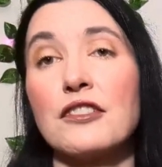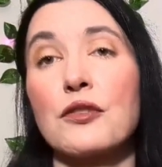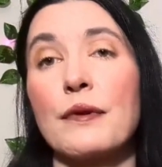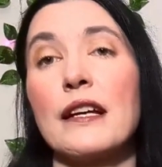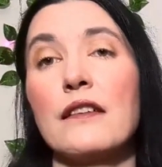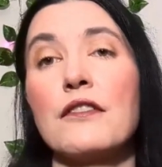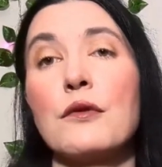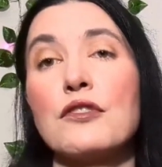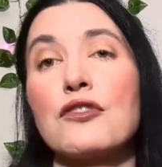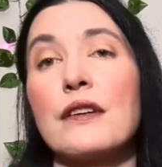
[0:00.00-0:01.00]
to read if you
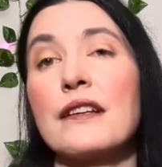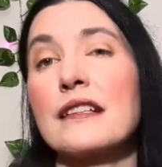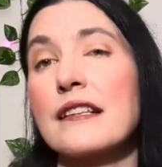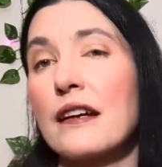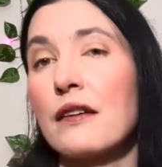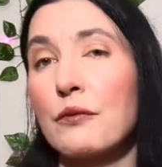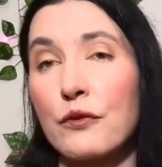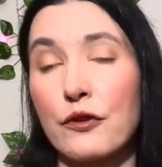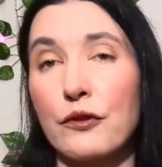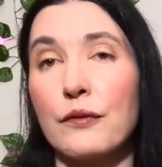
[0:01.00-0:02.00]
enjoyed things like
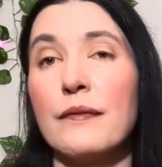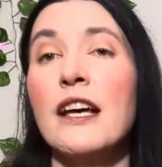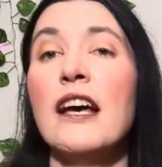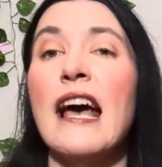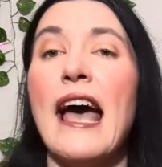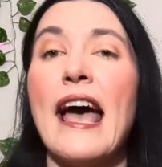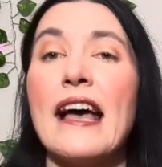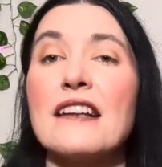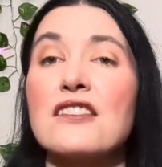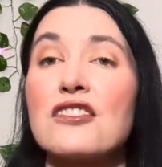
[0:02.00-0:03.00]
Room
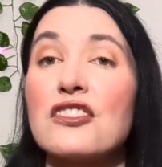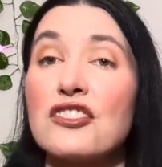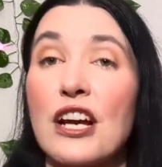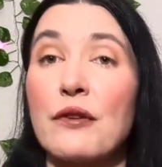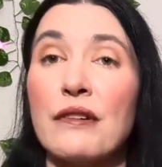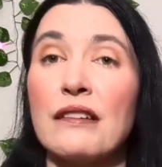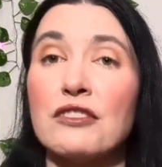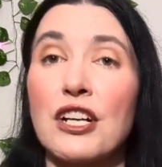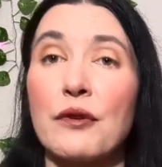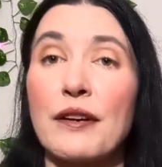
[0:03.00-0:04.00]
and
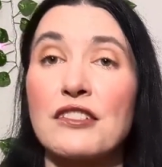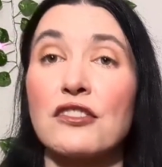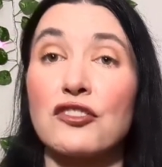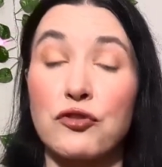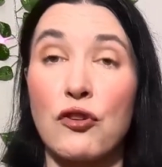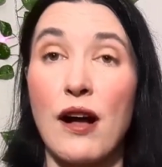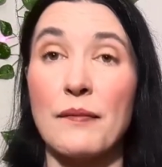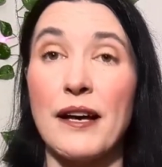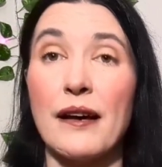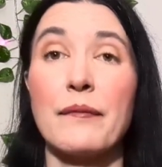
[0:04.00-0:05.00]
generational
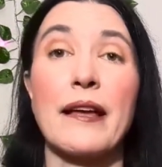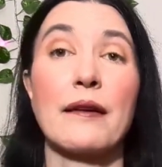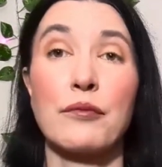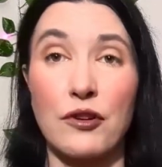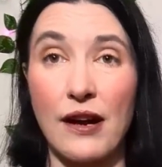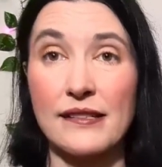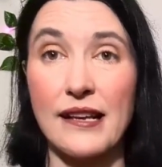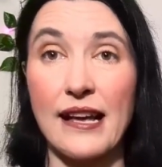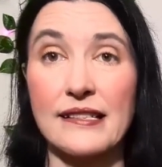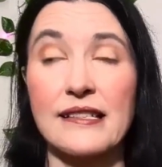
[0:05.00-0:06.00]
trauma being
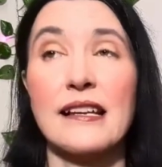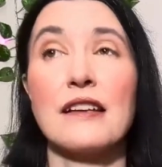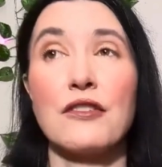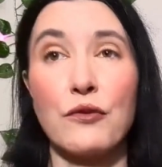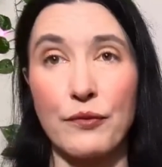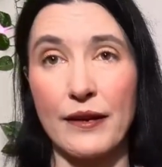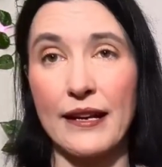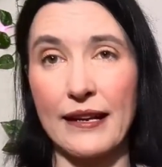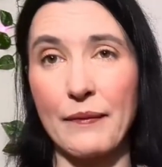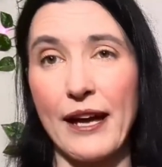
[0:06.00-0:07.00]
processed and you
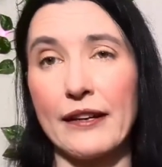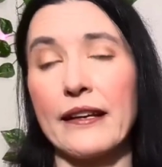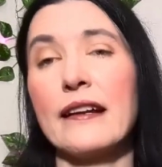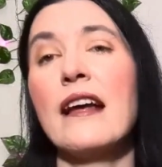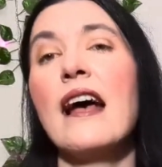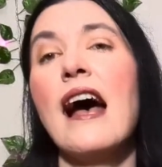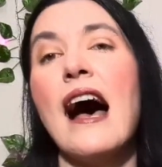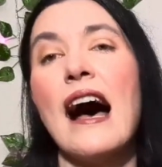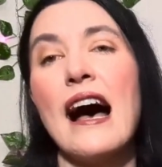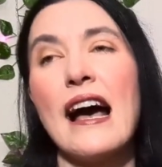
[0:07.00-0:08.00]
reading about it.
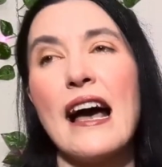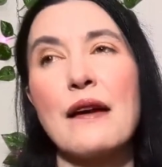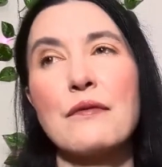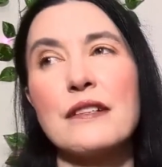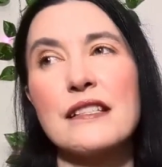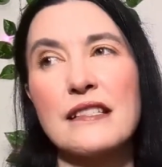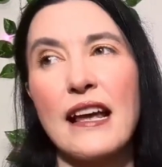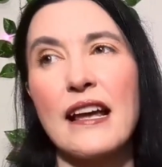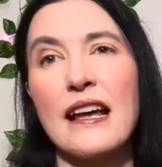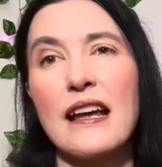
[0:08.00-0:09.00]
I would
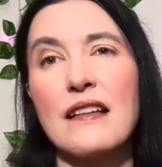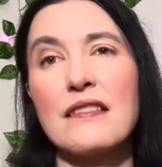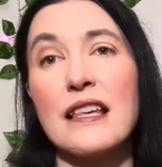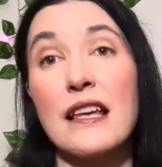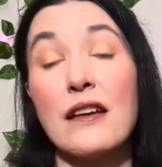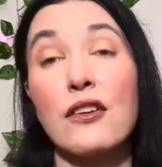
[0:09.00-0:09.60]
say the